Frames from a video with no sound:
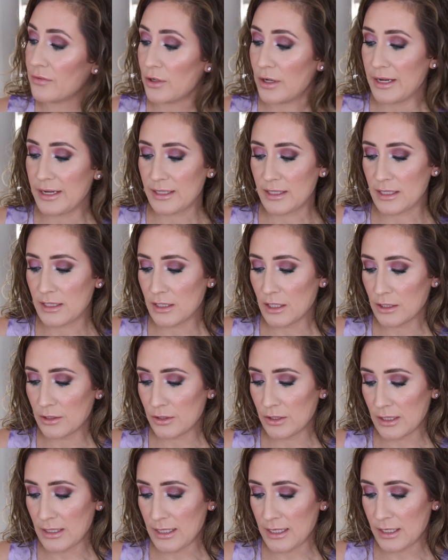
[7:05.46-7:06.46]
for
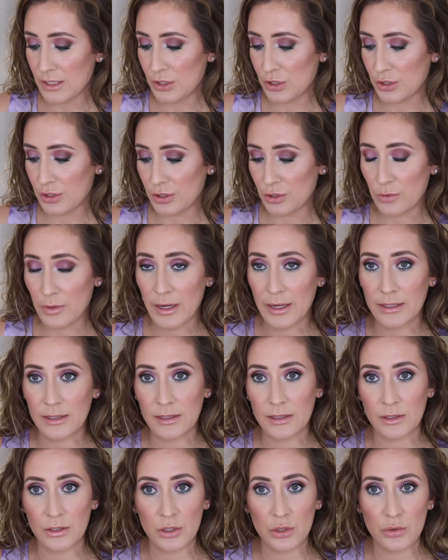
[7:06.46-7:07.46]
$18 each. You
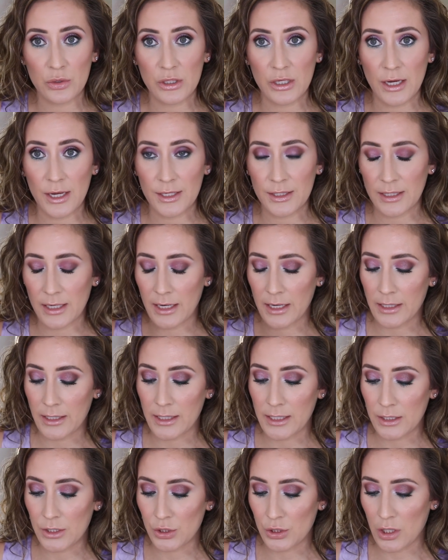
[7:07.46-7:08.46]
get two shades in
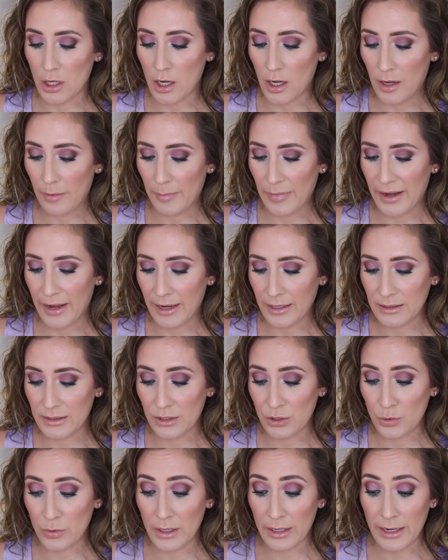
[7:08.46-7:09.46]
each
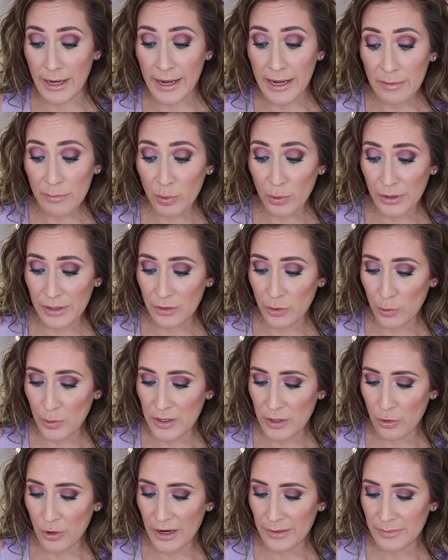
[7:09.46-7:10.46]
compact. You get
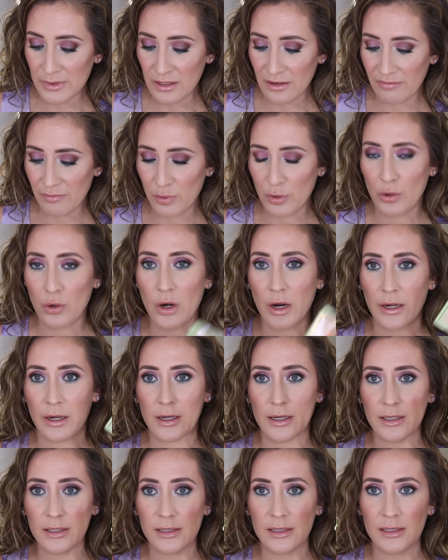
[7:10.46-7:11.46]
8.3 grams of
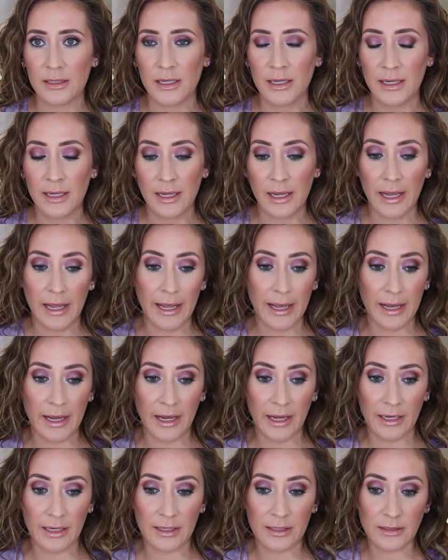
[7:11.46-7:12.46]
product.
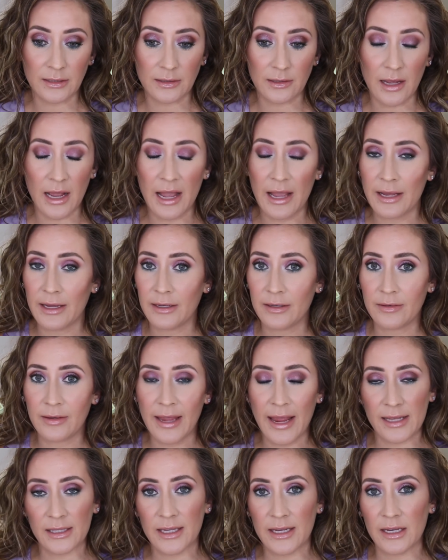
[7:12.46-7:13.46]
And I
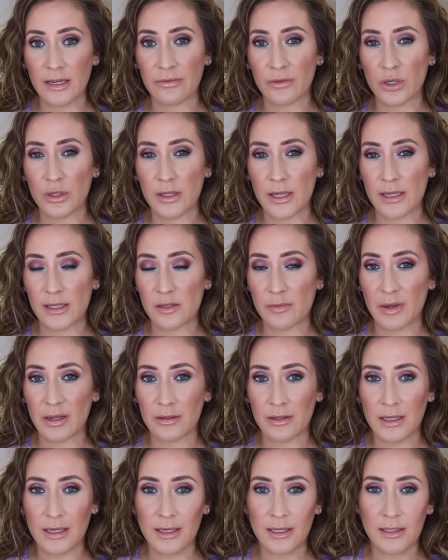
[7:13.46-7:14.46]
can't say enough good things
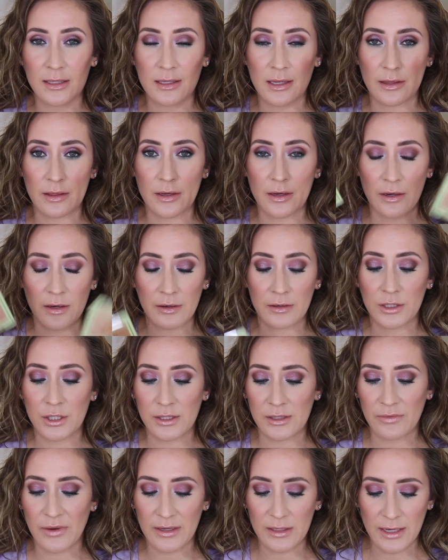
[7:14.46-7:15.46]
about these. They're
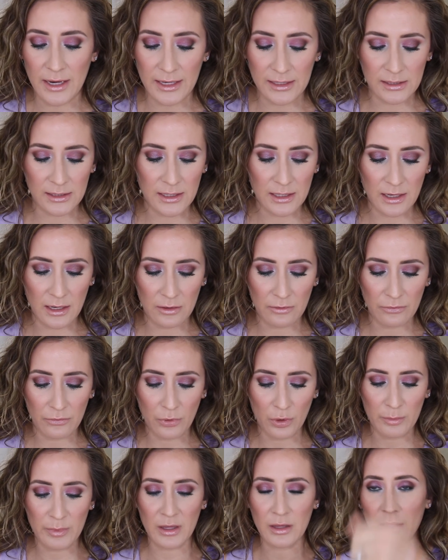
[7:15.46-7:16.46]
just fantastic in
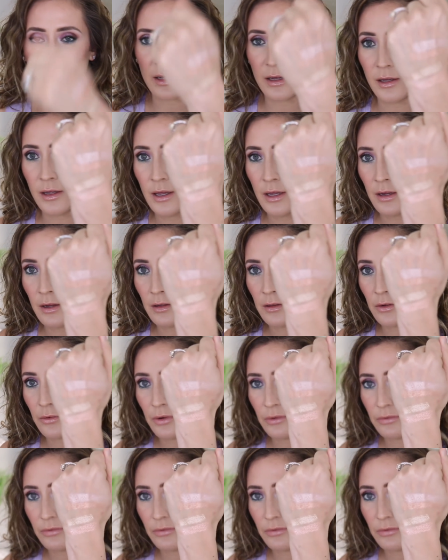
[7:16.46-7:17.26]
formula, the